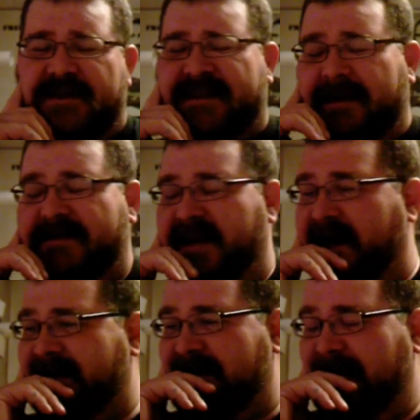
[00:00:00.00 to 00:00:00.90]
sore
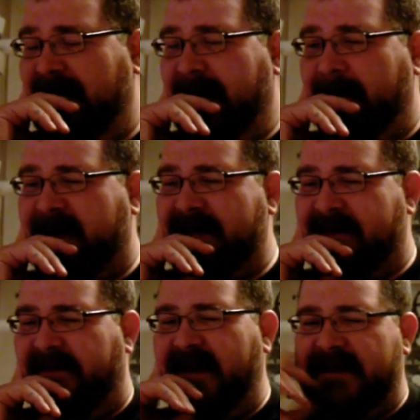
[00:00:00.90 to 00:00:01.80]
subjects
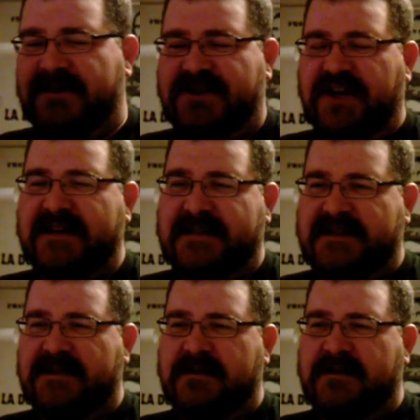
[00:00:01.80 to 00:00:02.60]
because if he had just